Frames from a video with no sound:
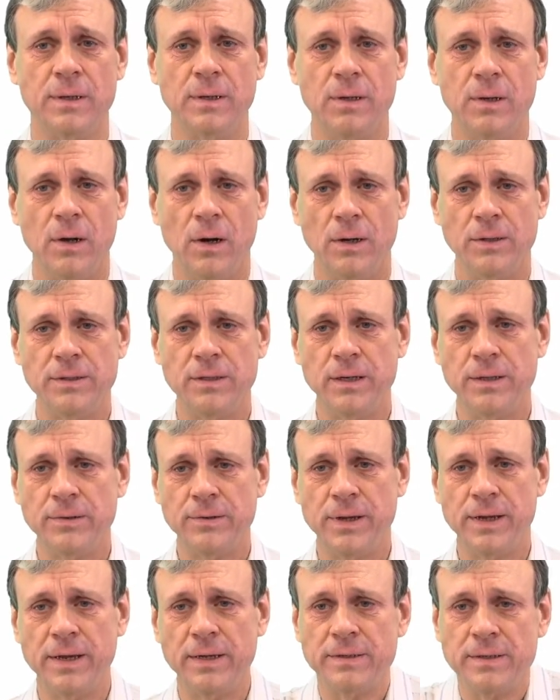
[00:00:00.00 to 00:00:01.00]
On the
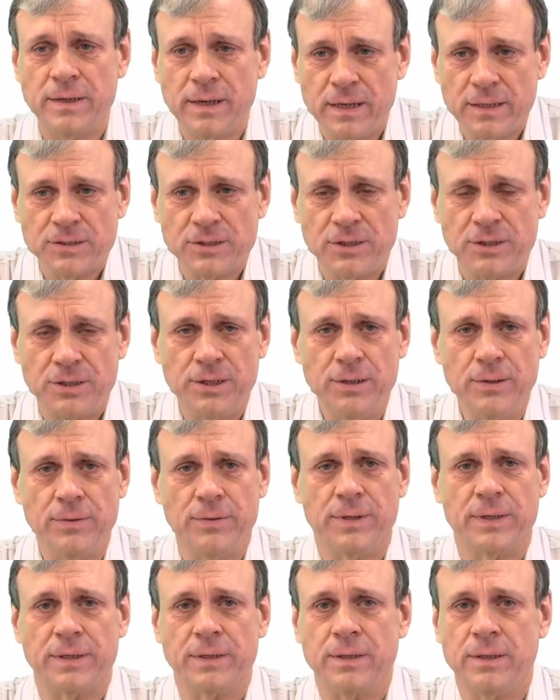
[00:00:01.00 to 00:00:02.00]
other hand, in
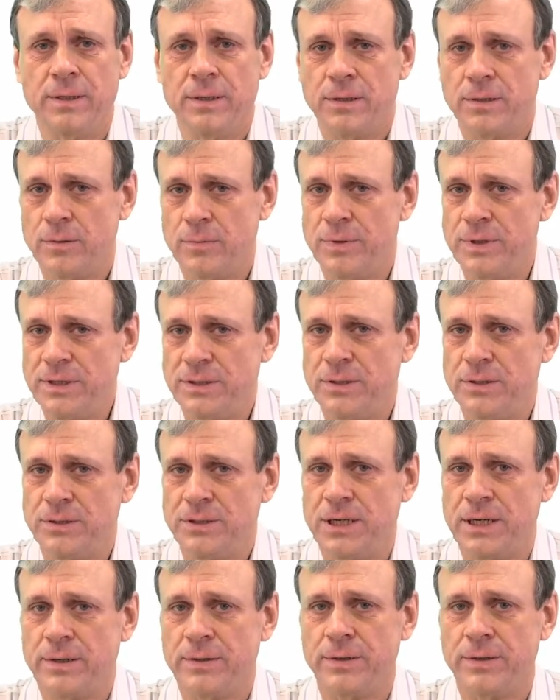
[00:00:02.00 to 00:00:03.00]
engineering, the
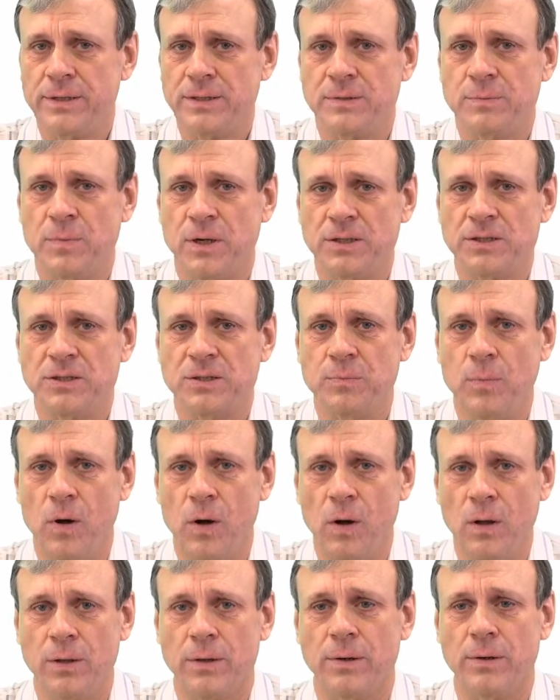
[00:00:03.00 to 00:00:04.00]
research area is much
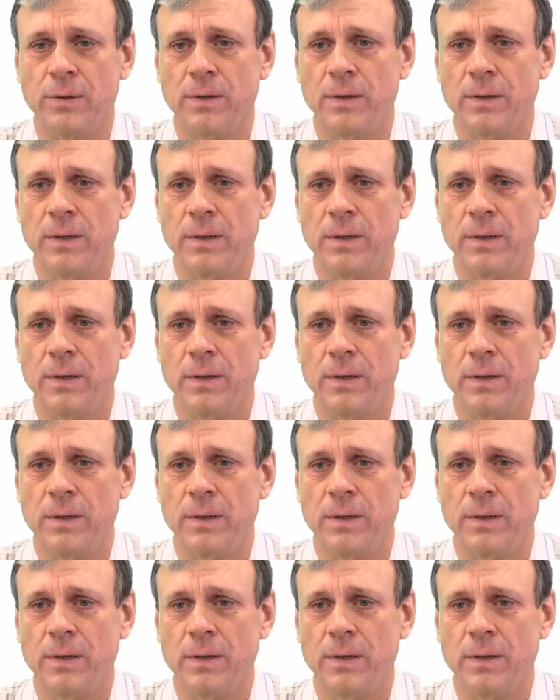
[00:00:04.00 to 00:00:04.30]
smaller.